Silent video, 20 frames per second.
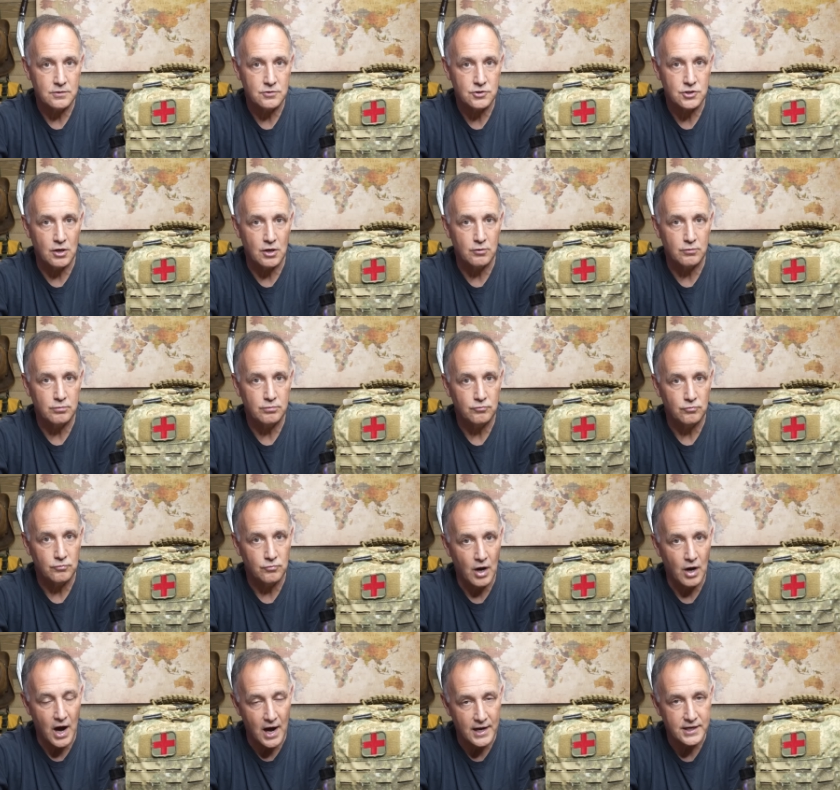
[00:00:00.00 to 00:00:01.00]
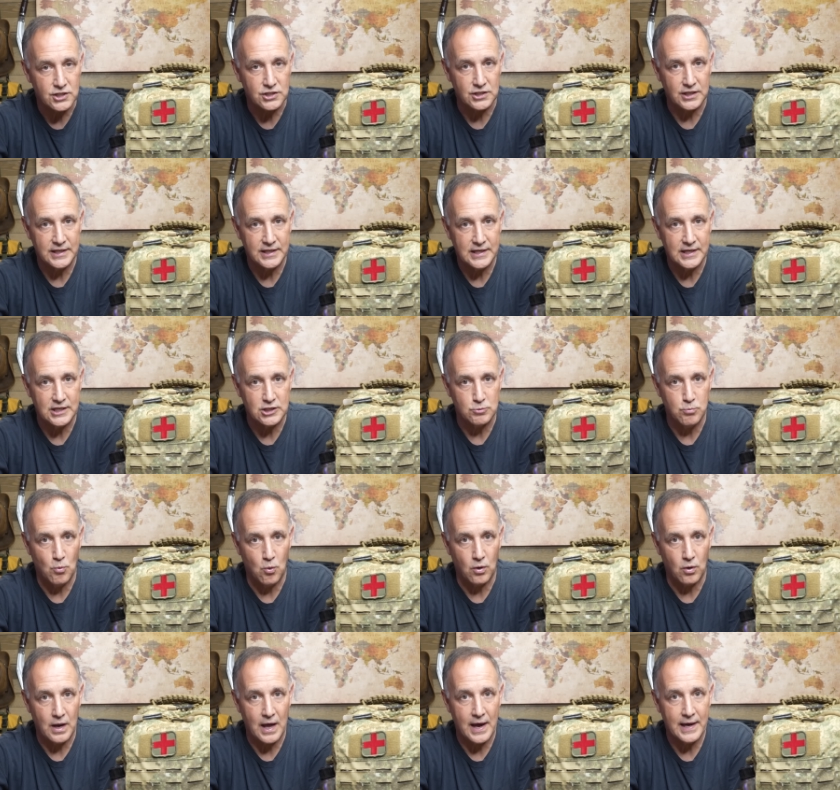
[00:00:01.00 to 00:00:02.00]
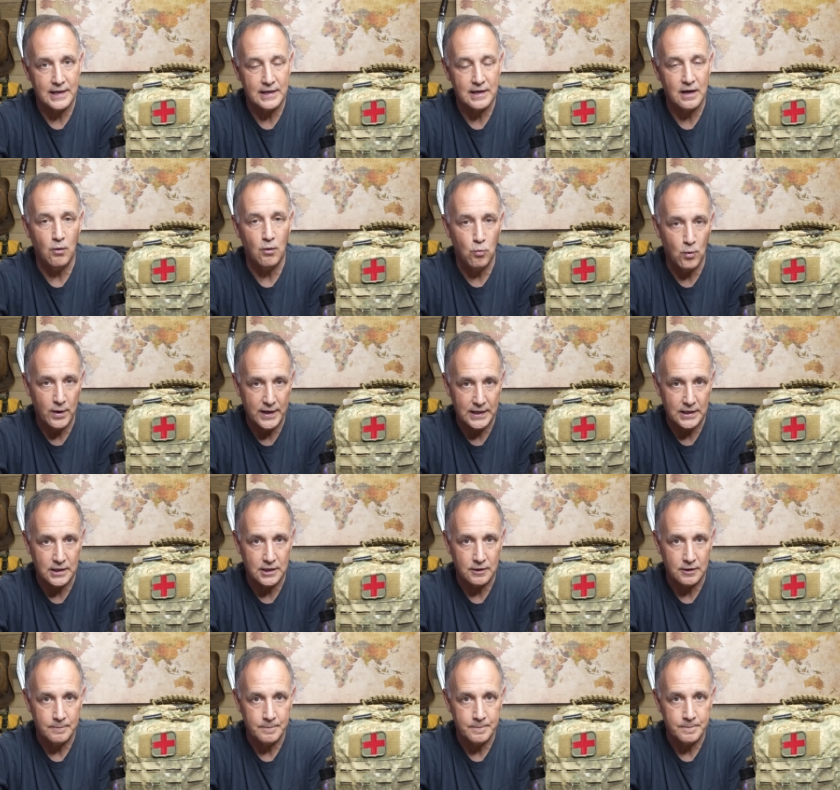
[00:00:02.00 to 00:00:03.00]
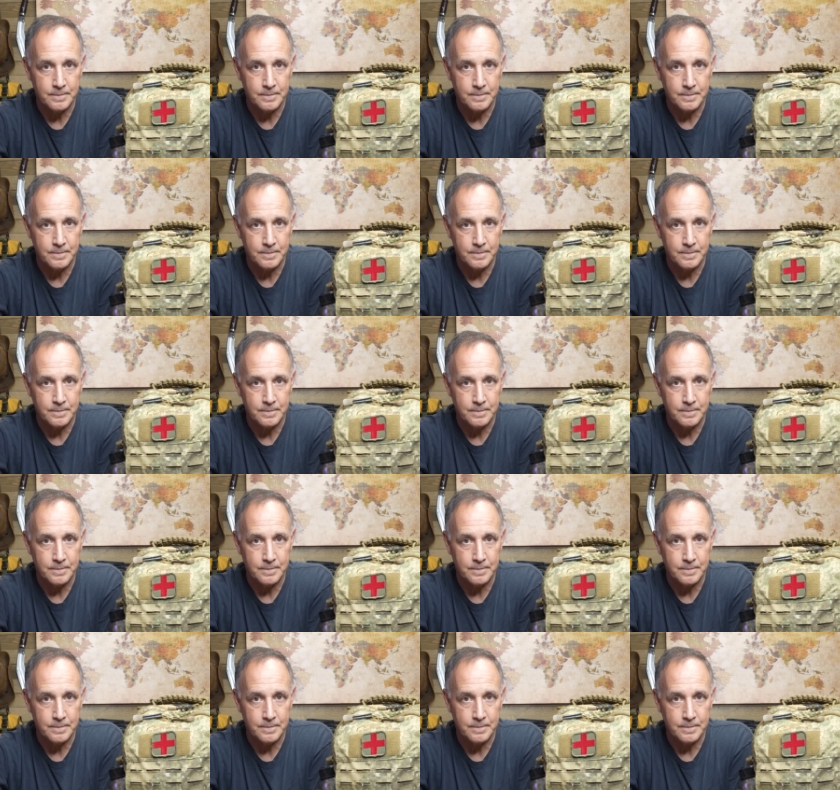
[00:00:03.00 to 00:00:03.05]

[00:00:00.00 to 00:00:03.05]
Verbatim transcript: So, honestly, it's more like a week.